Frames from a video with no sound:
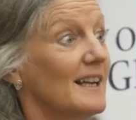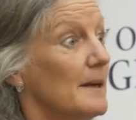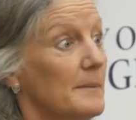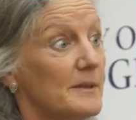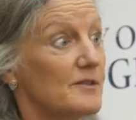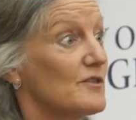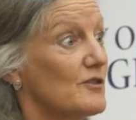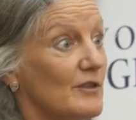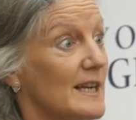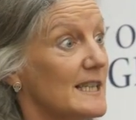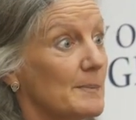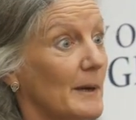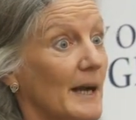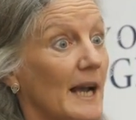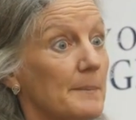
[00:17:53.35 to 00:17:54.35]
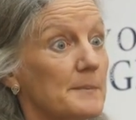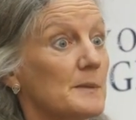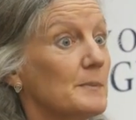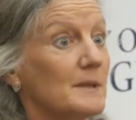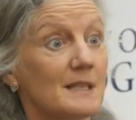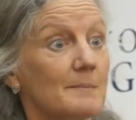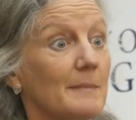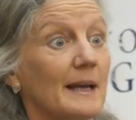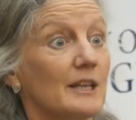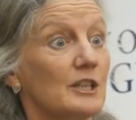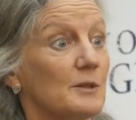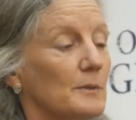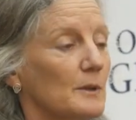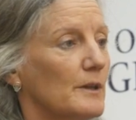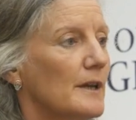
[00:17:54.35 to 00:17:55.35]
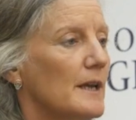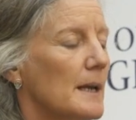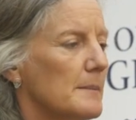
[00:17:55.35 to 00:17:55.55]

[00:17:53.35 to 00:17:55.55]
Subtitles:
A bit of stress perhaps, but it's manageable.